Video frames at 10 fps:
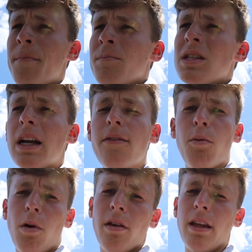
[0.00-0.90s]
It's not even
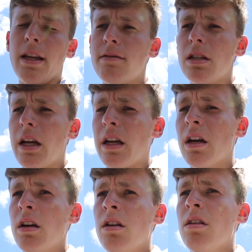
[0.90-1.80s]
worth it. It gives you like
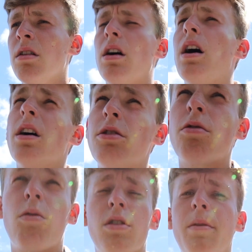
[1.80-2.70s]
100
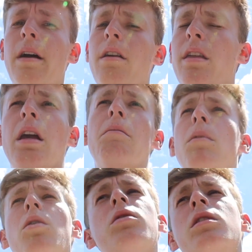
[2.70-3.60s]
horsepower, I think, at
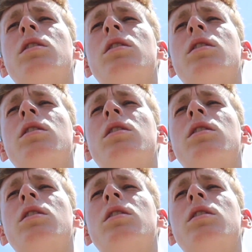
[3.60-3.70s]
most.